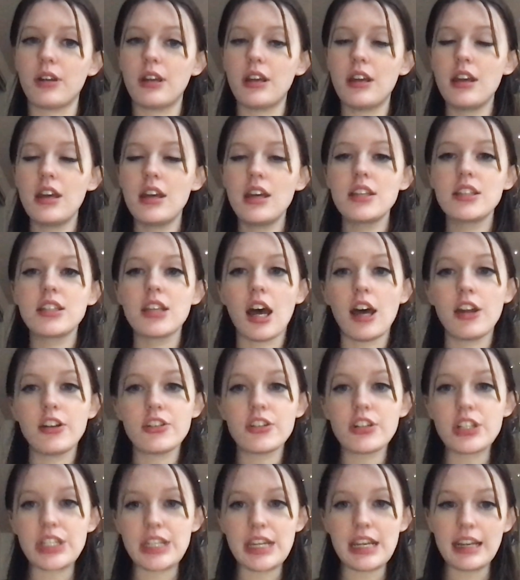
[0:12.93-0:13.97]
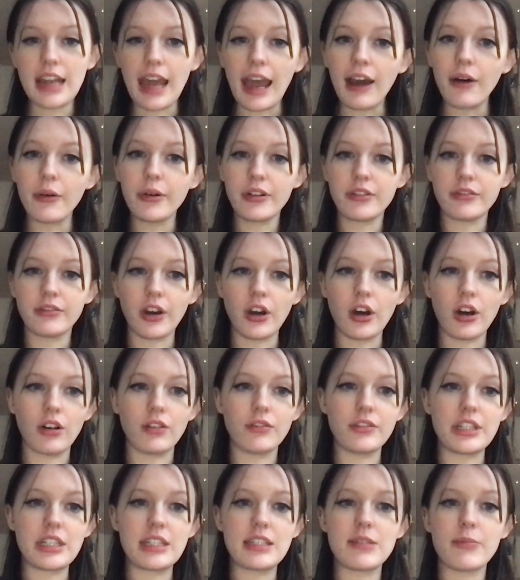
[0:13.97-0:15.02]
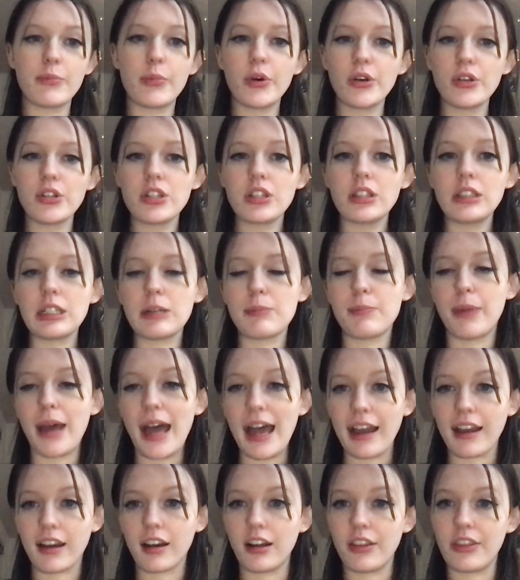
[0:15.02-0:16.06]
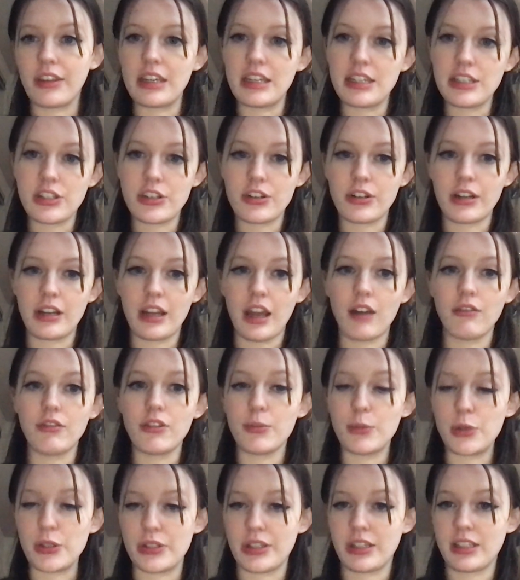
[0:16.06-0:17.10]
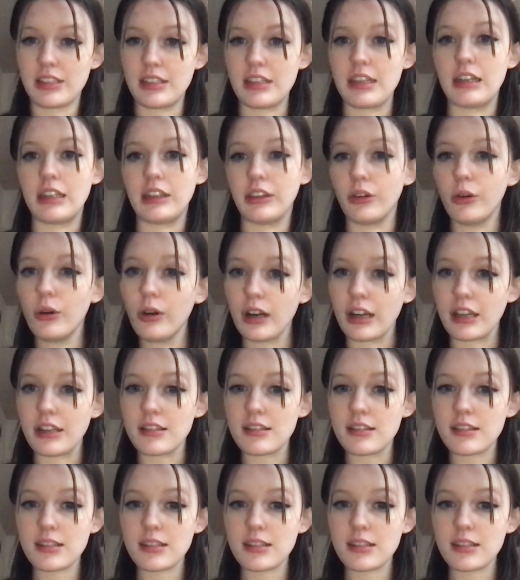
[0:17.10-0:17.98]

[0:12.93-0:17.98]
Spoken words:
To understand how it evolved, it's important to look back on the history of the music scene in Lawrence.